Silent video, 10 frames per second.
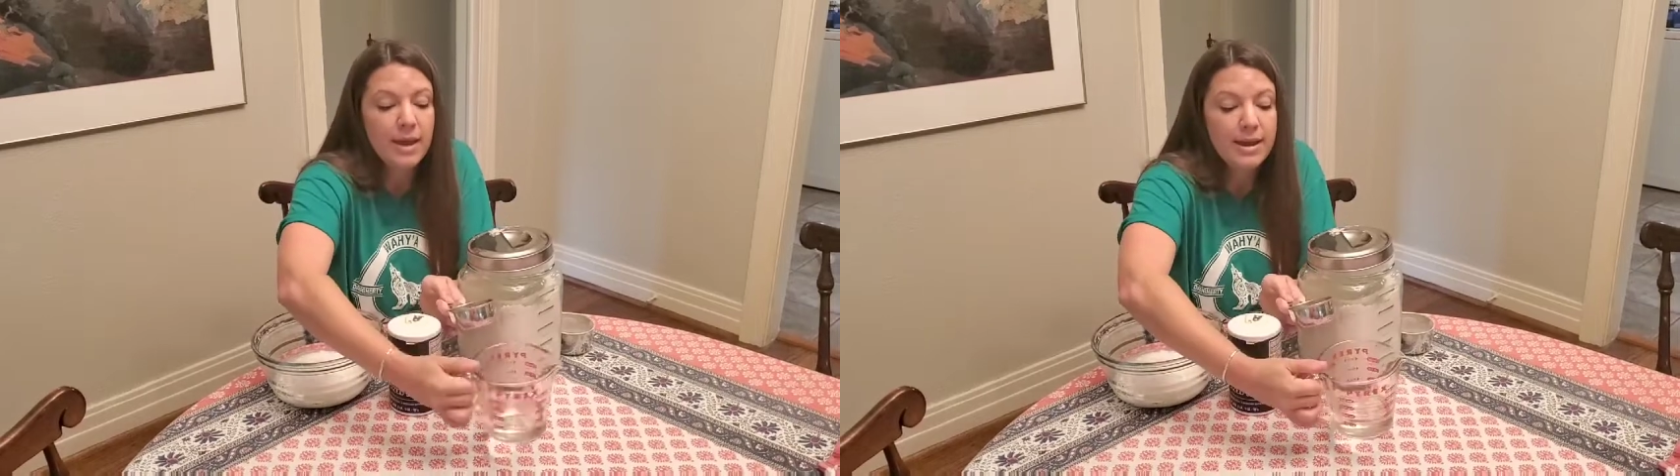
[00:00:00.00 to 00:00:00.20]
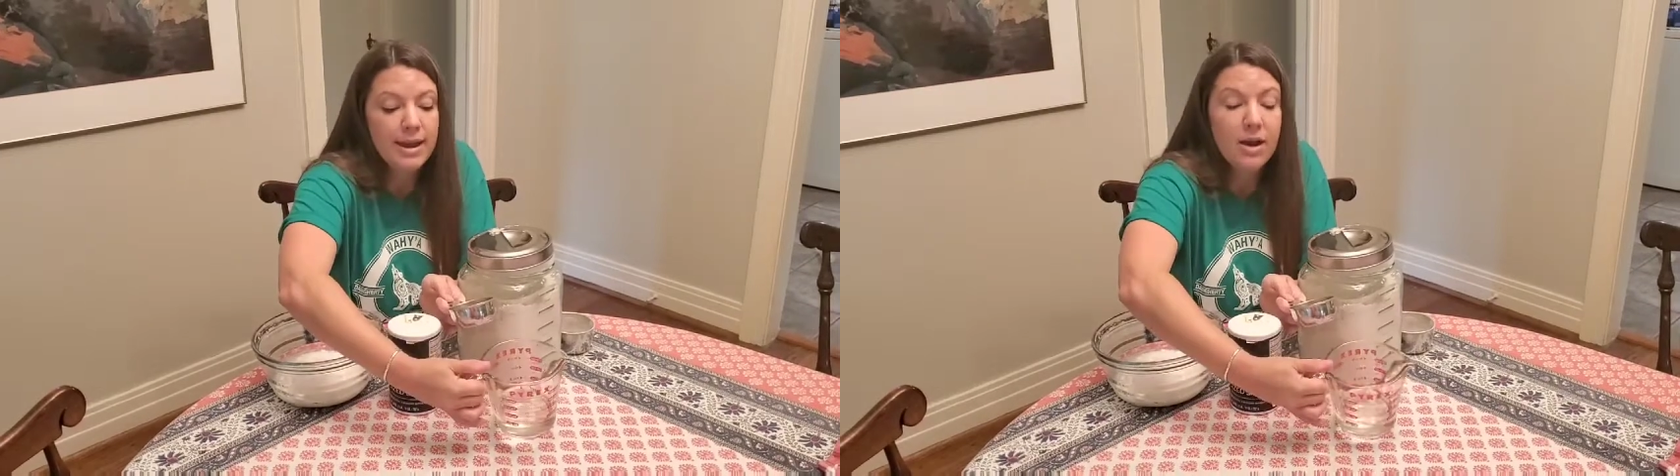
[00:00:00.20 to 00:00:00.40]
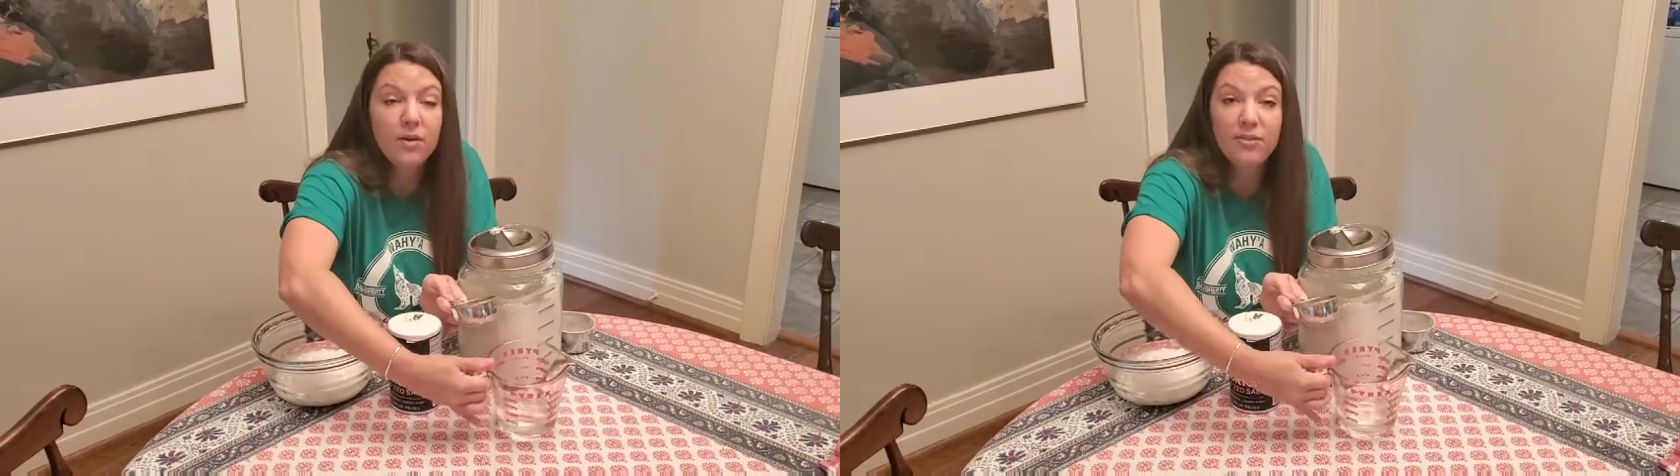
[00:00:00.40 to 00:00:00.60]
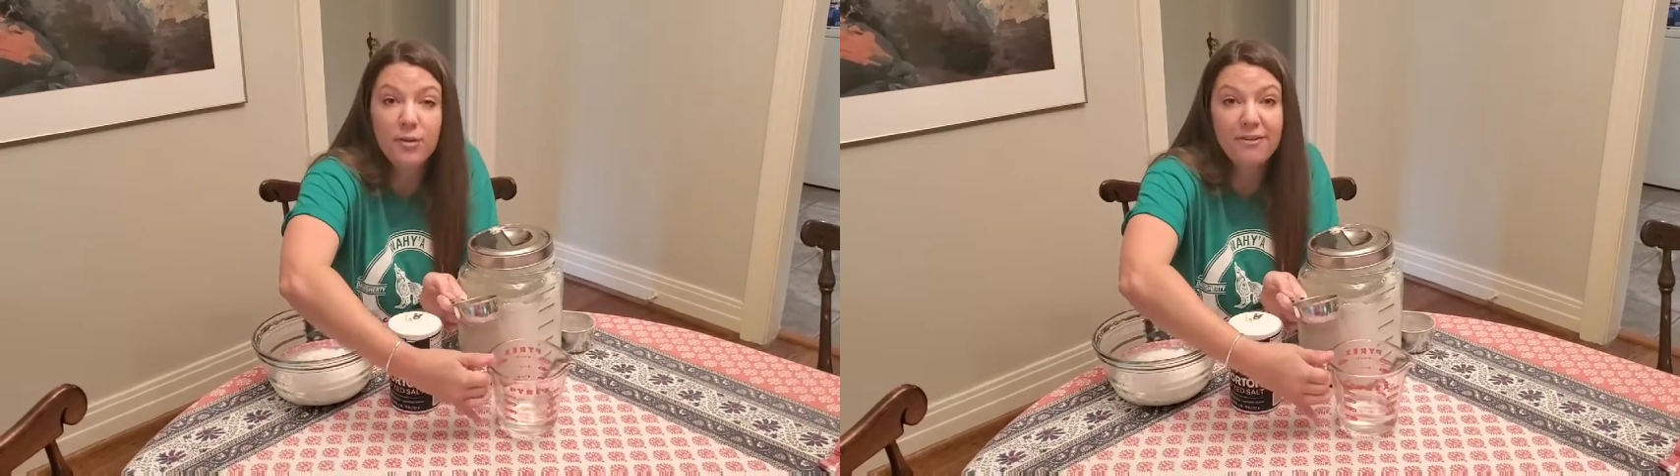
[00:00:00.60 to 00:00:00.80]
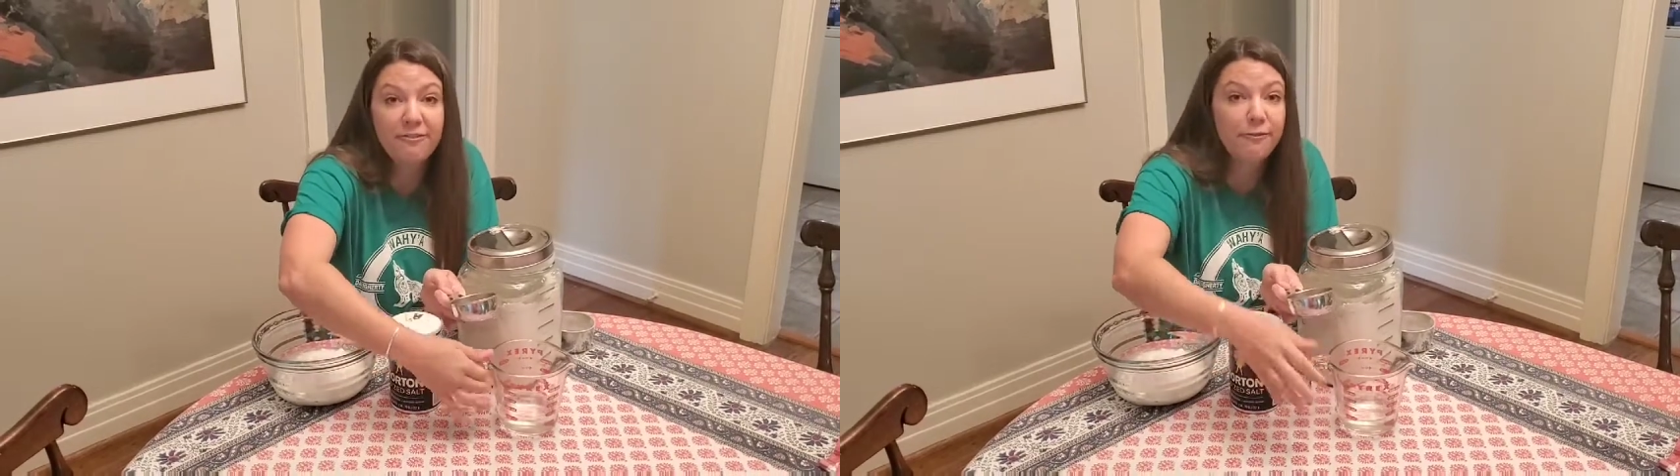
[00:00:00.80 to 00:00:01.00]
Now, if you
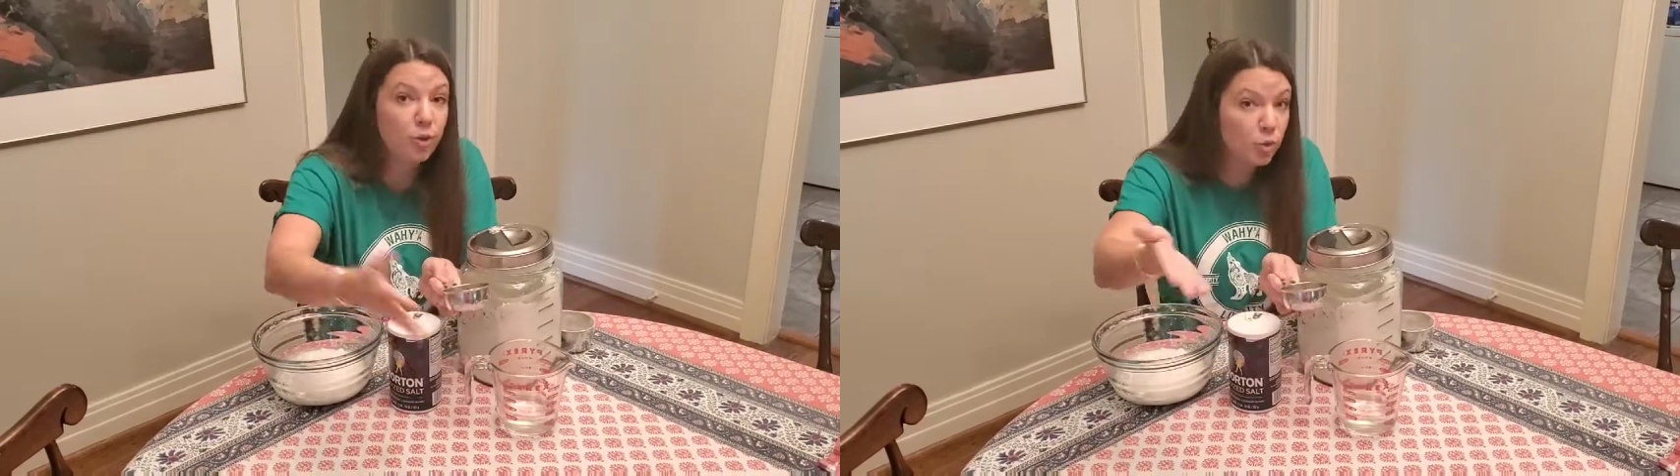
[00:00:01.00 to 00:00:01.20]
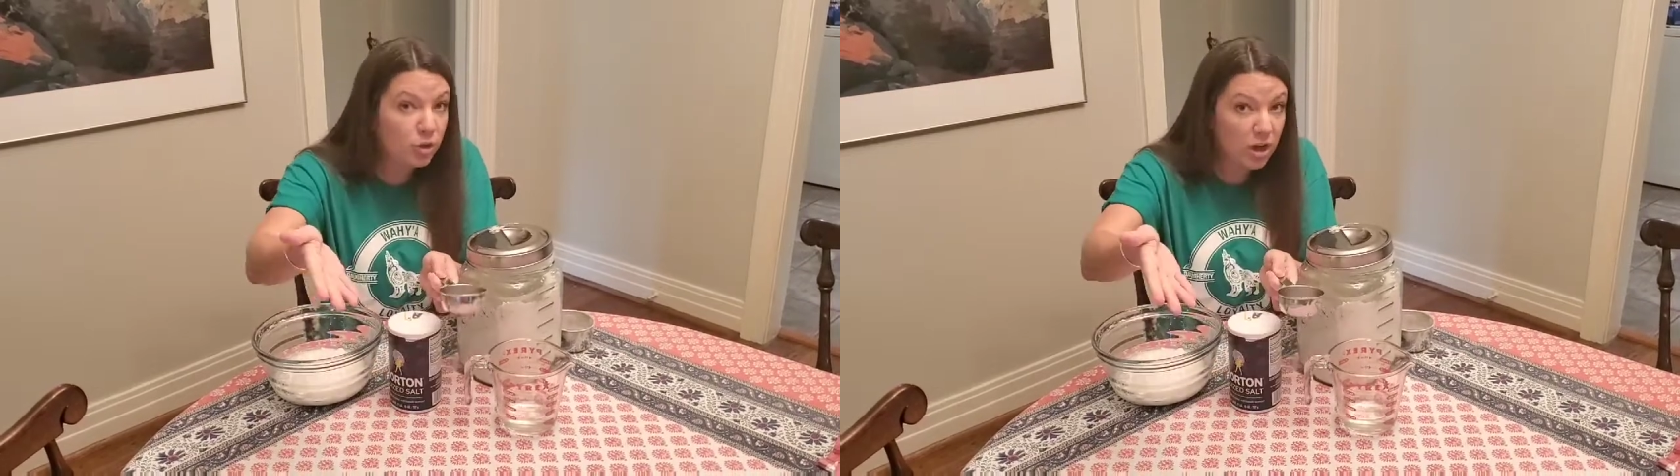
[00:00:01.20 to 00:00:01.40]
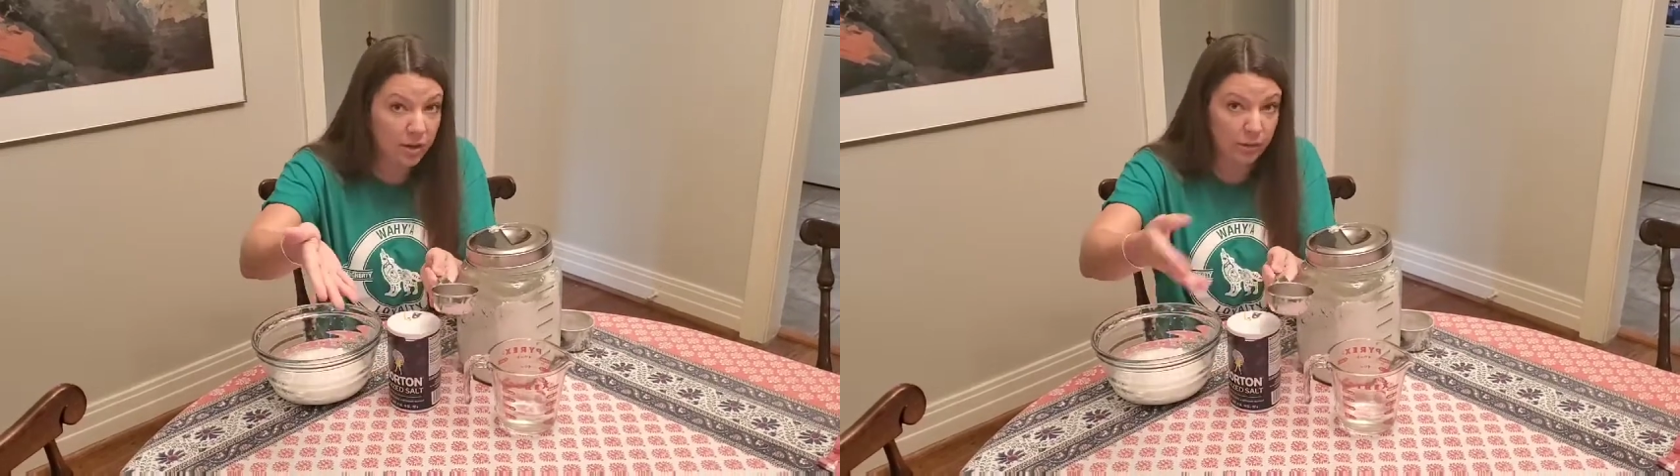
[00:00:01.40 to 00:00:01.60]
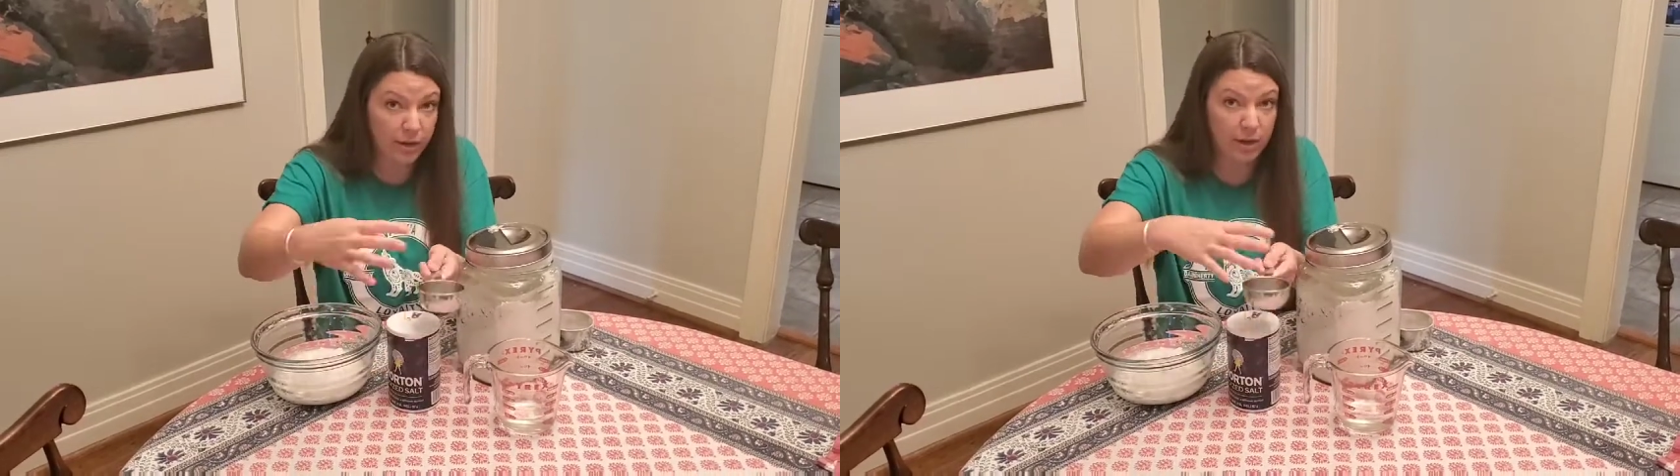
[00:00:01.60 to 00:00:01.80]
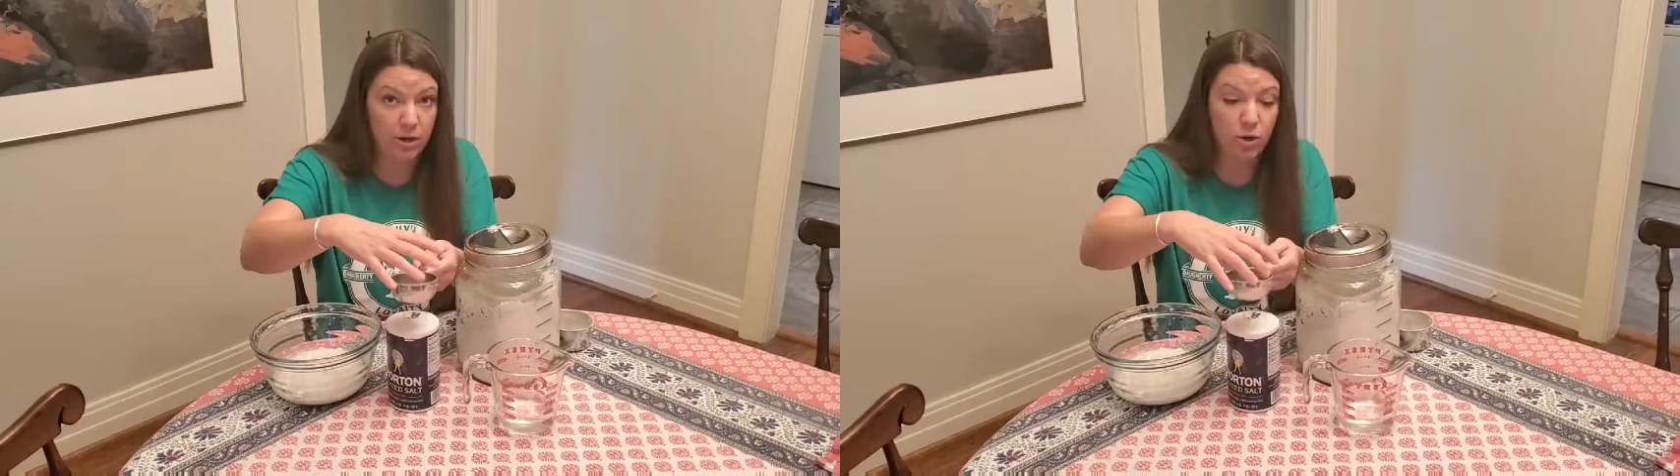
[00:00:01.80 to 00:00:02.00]
have food
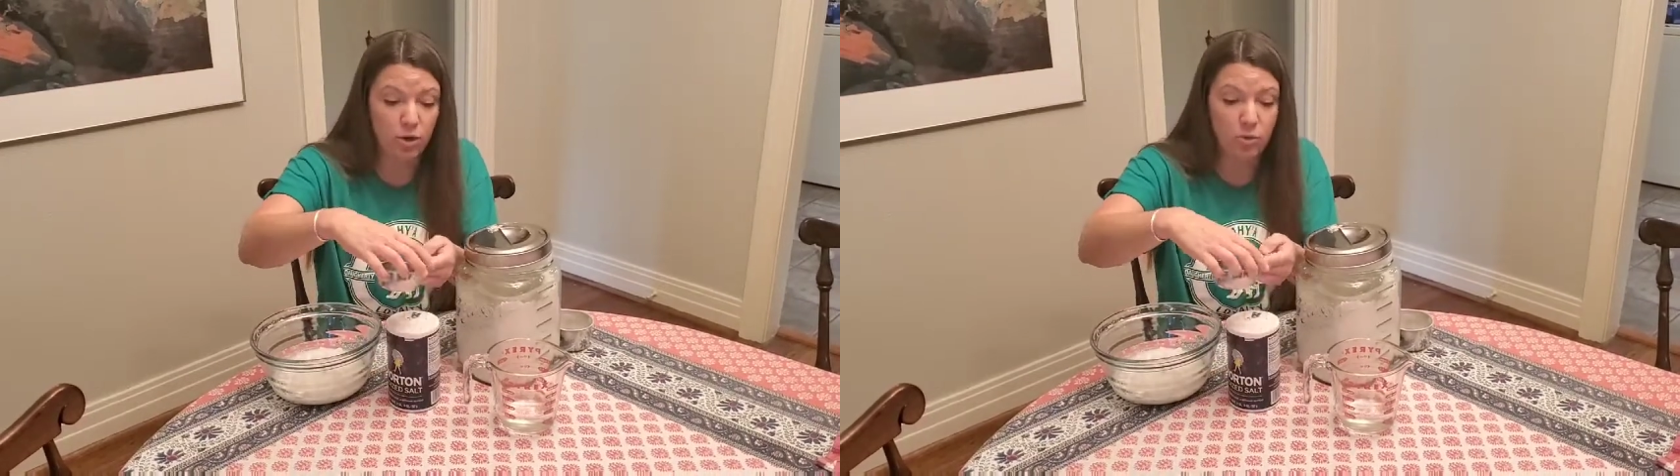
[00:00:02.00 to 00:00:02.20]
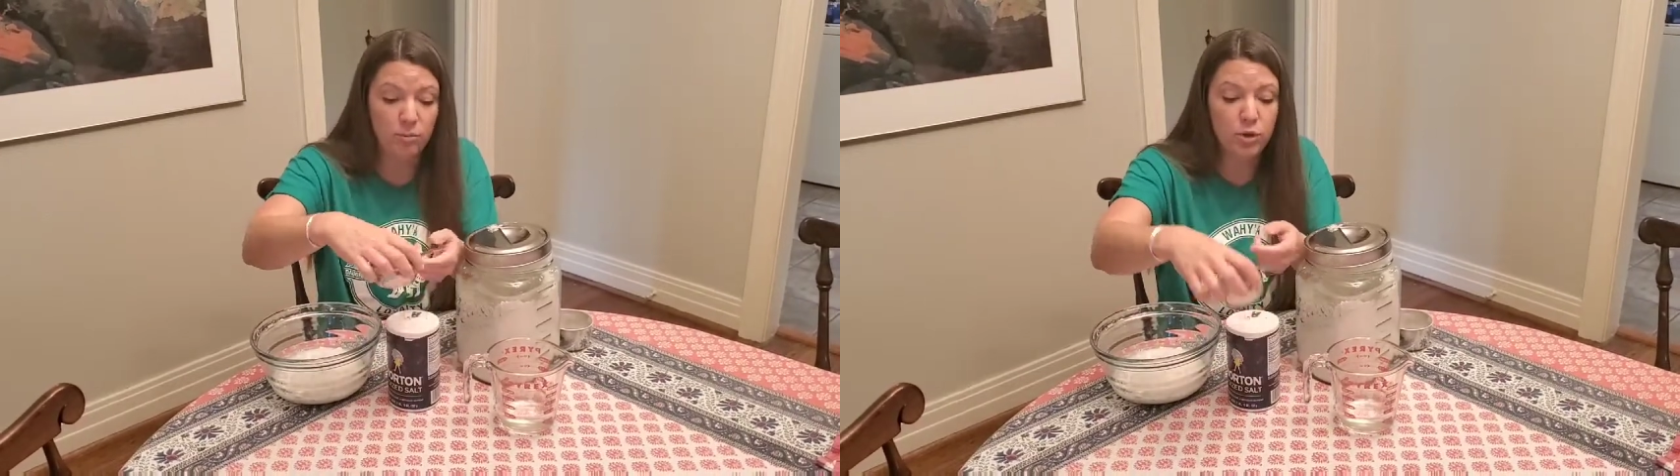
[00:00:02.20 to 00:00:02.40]
coloring at home,